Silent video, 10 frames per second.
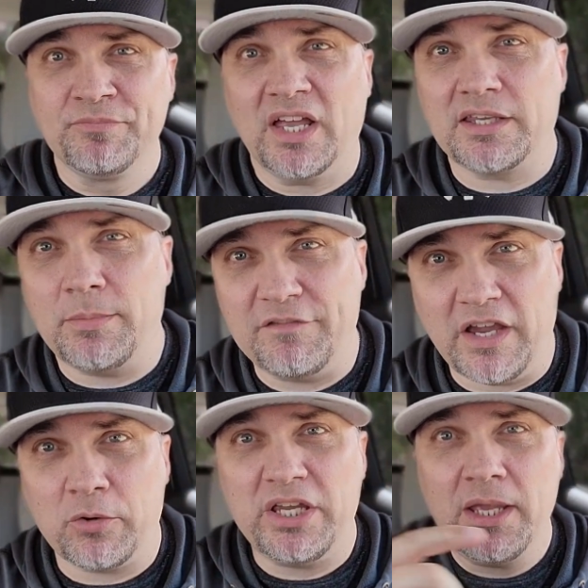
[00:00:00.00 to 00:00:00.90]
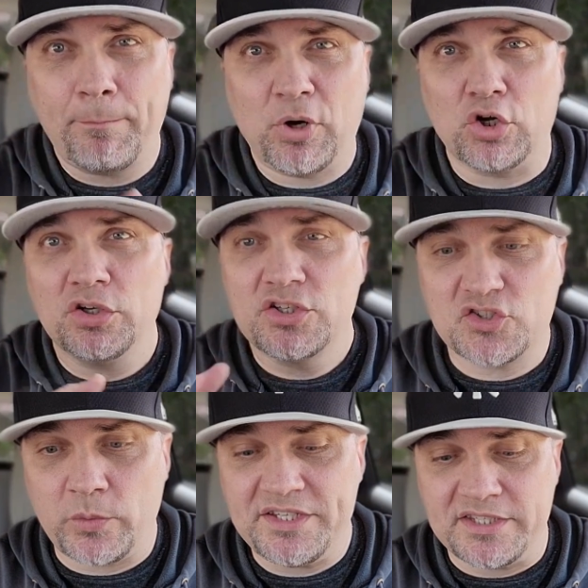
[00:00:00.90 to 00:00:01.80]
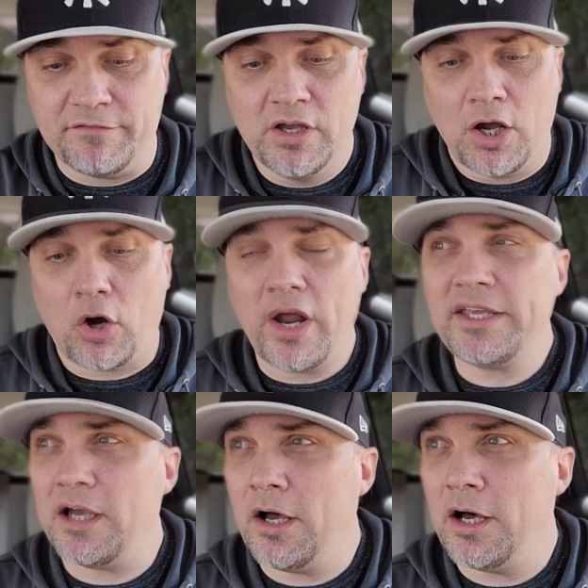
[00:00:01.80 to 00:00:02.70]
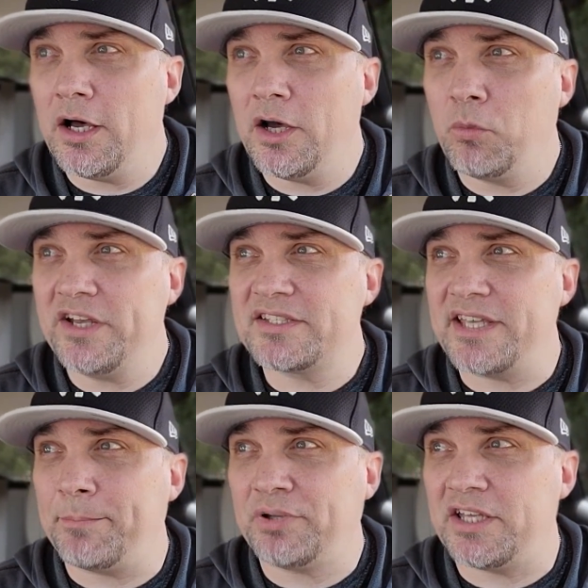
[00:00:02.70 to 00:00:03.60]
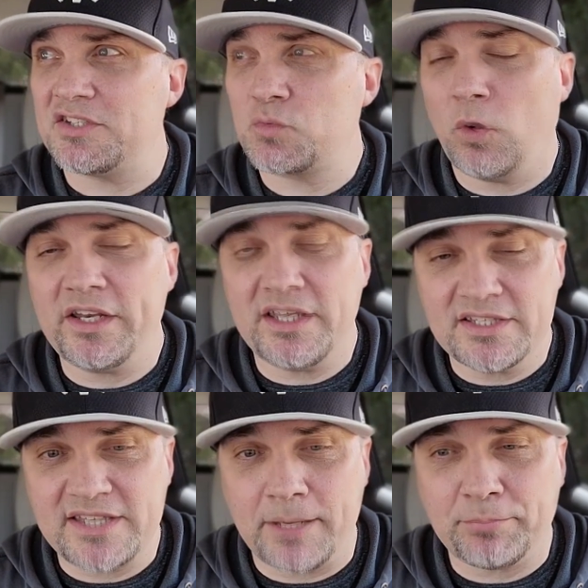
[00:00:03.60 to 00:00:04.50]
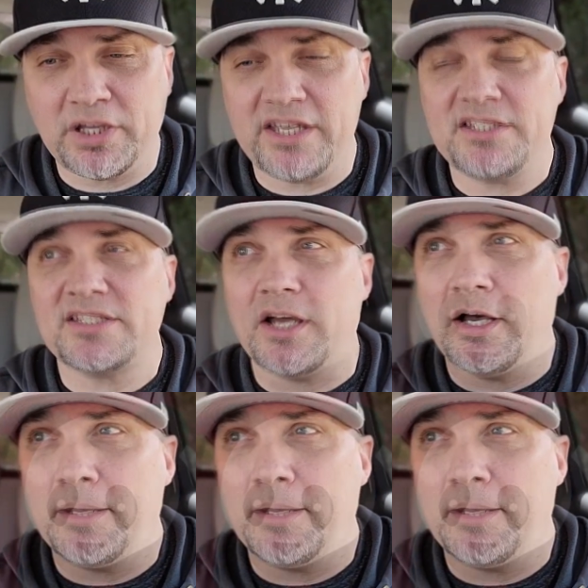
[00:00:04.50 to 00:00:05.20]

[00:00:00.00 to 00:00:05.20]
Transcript: I can be very persuasive. All right, what is that place? What is that place?